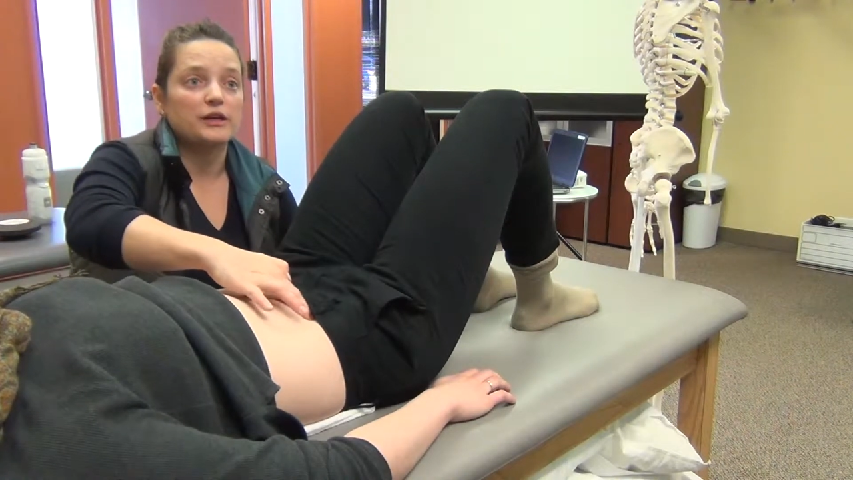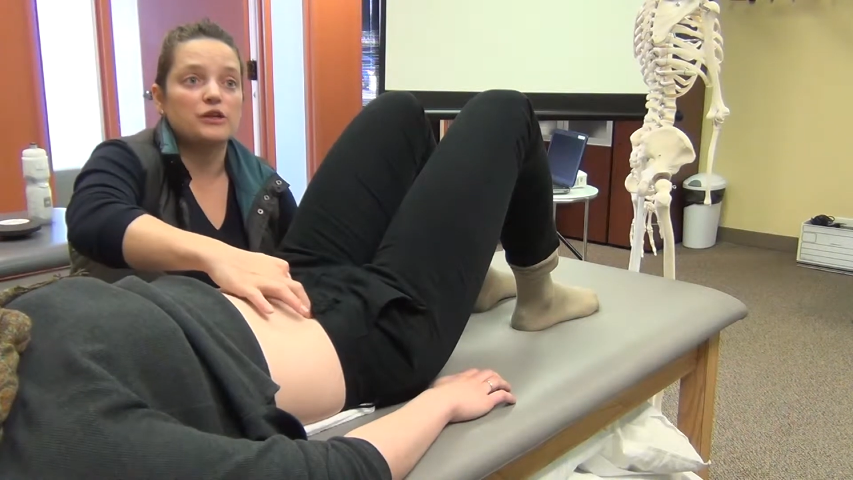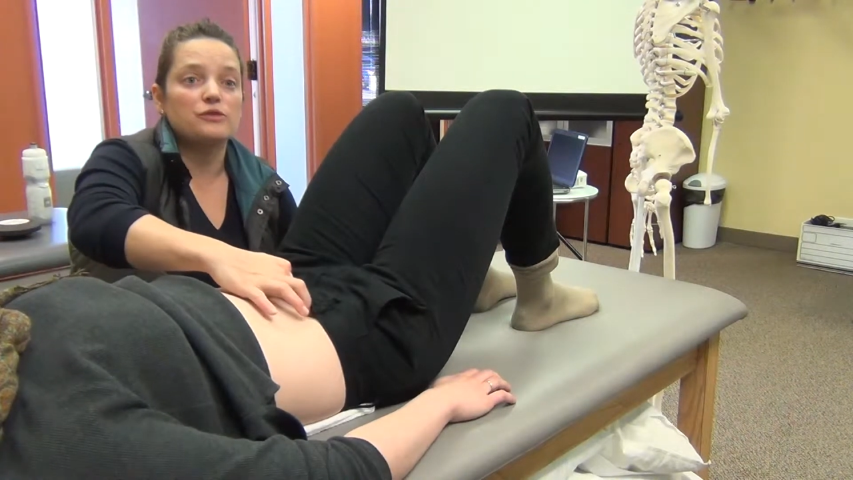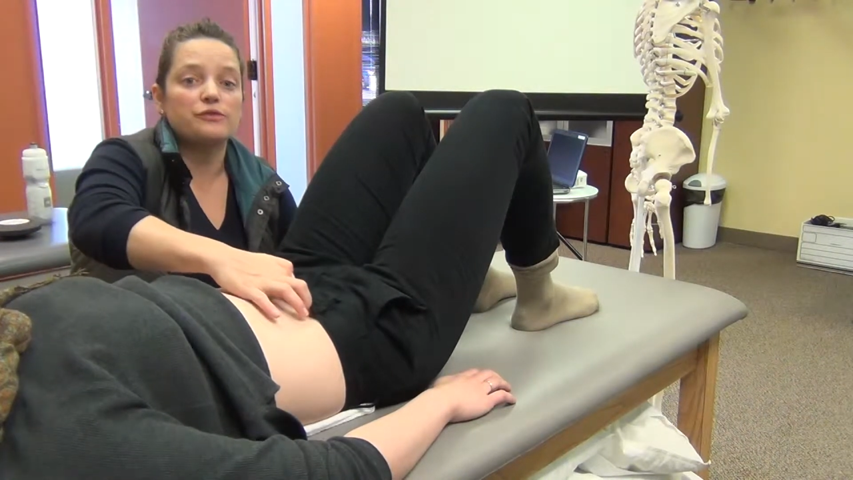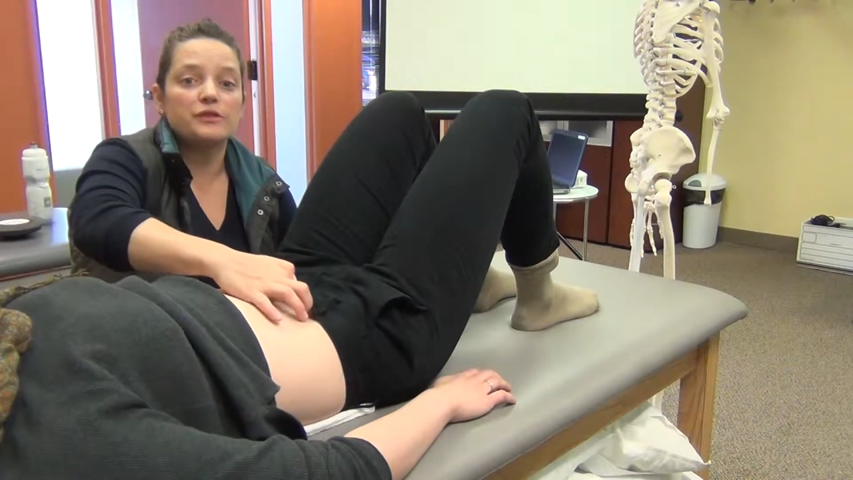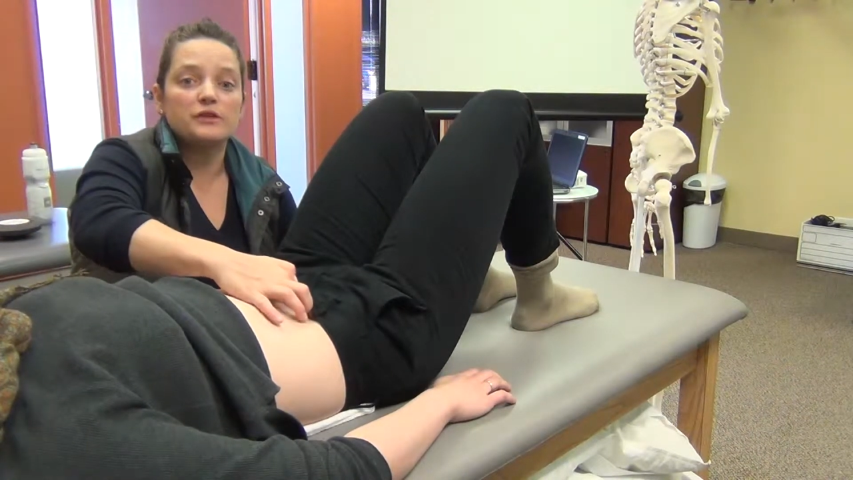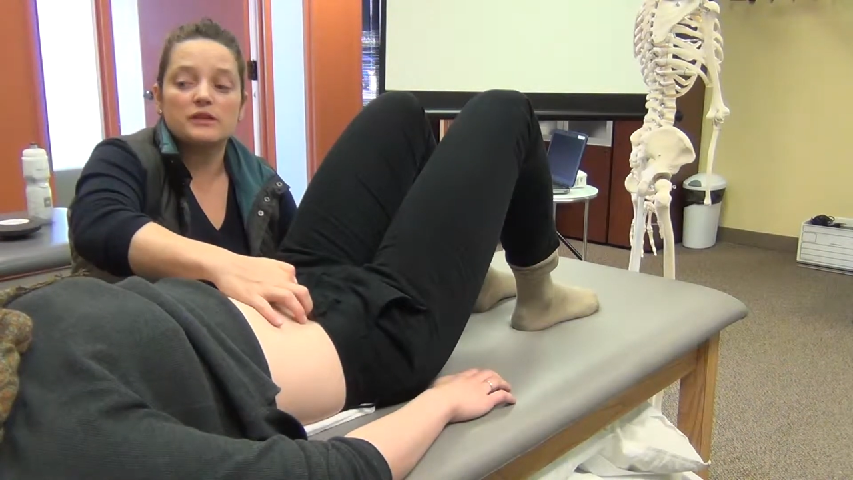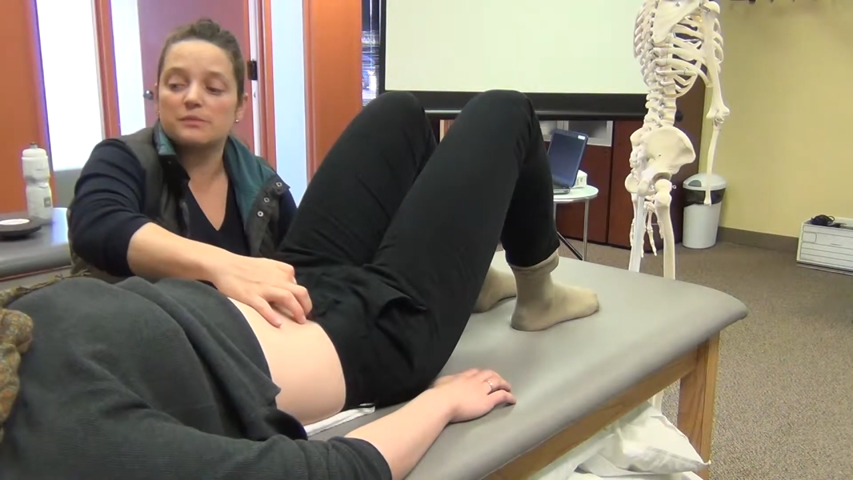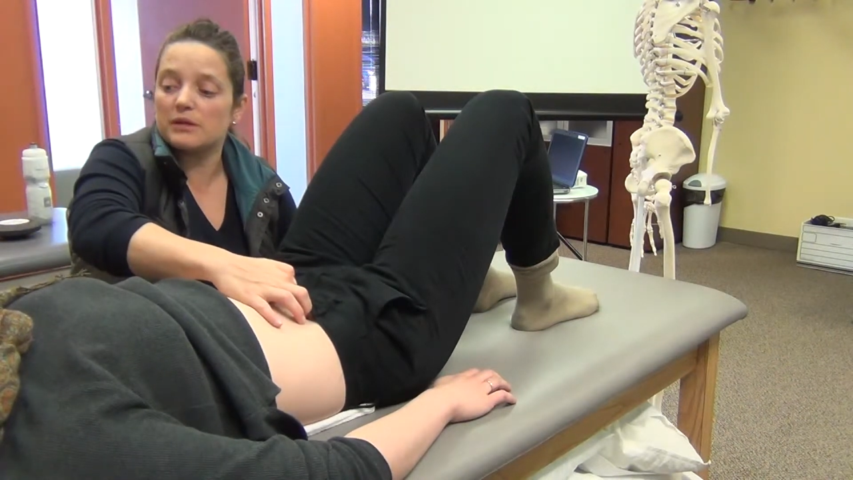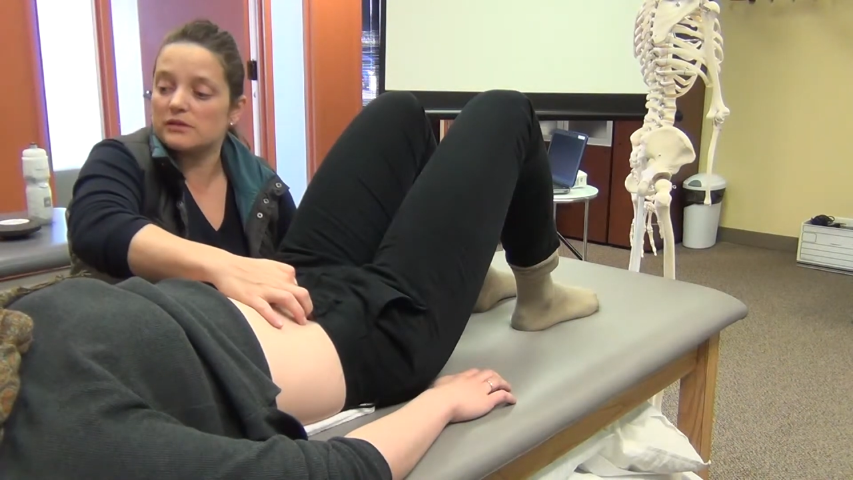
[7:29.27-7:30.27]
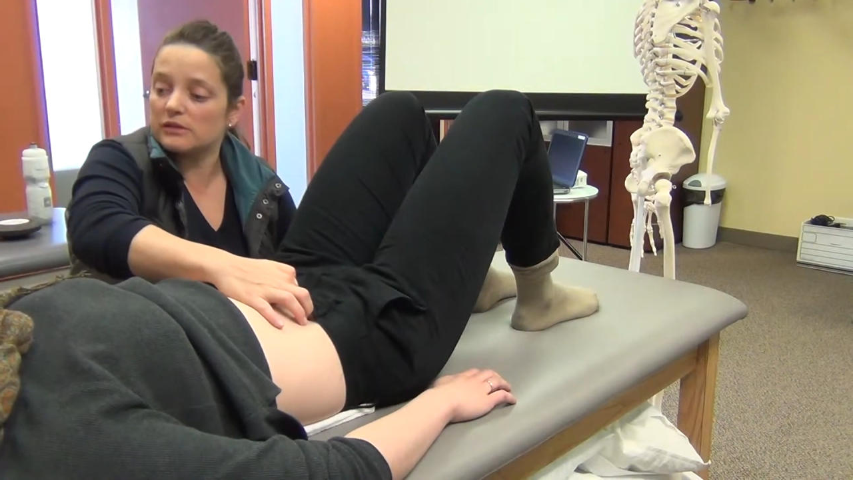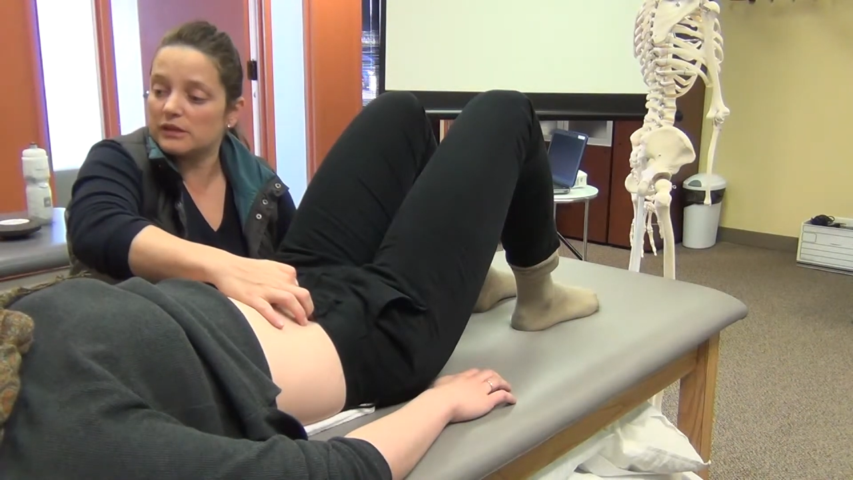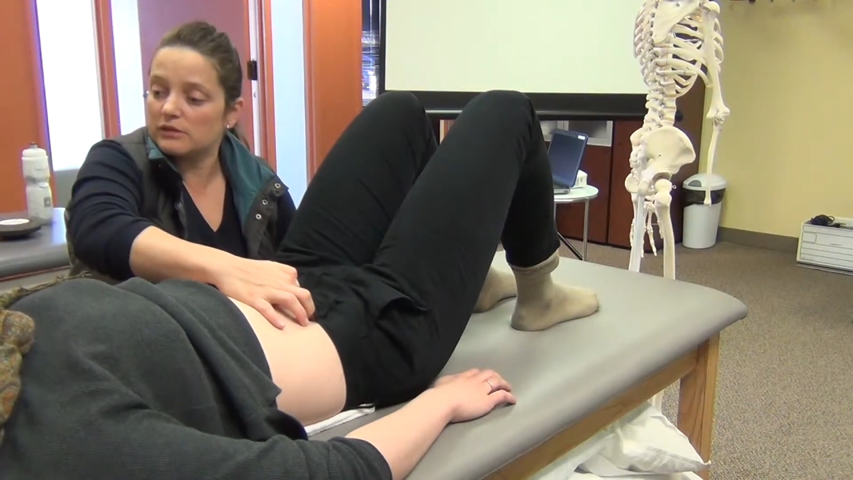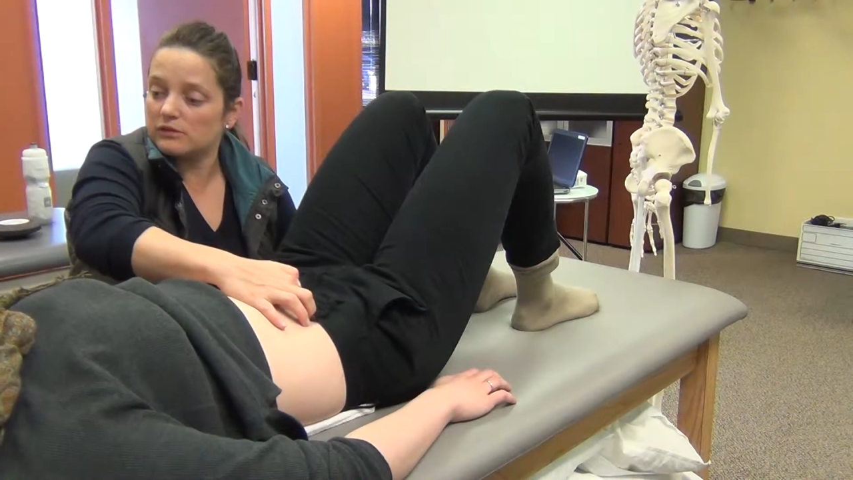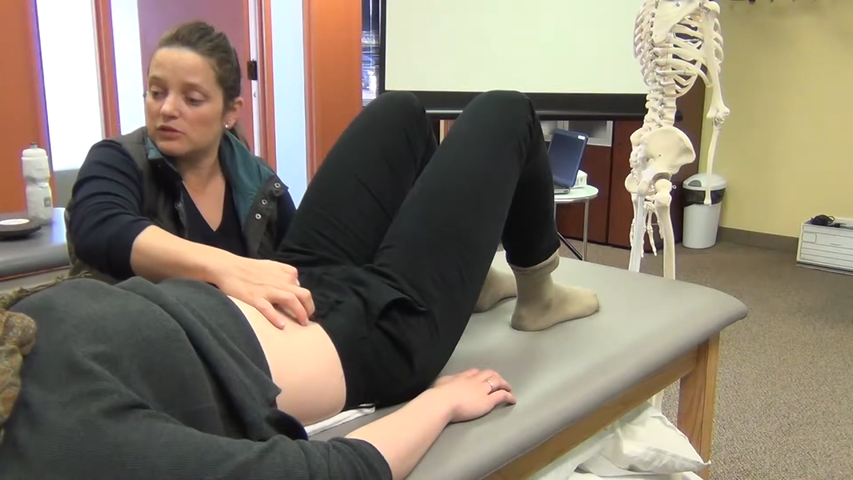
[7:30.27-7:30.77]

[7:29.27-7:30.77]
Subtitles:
Can you feel this muscle here?